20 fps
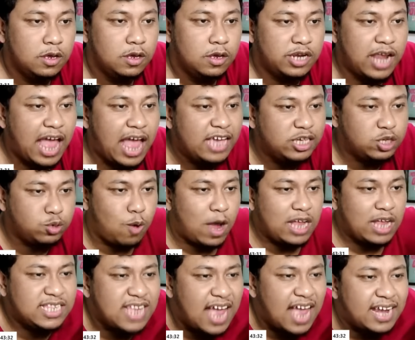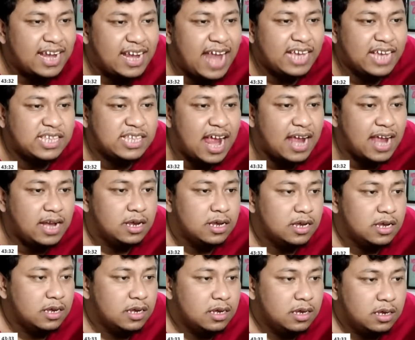Nice, Quansah, nice run!
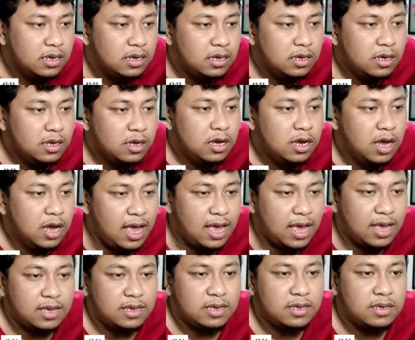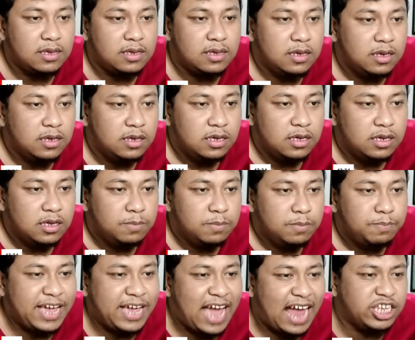Ha!
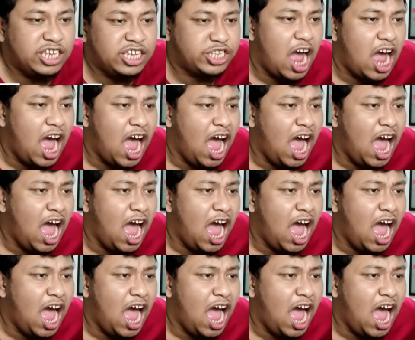McAllister!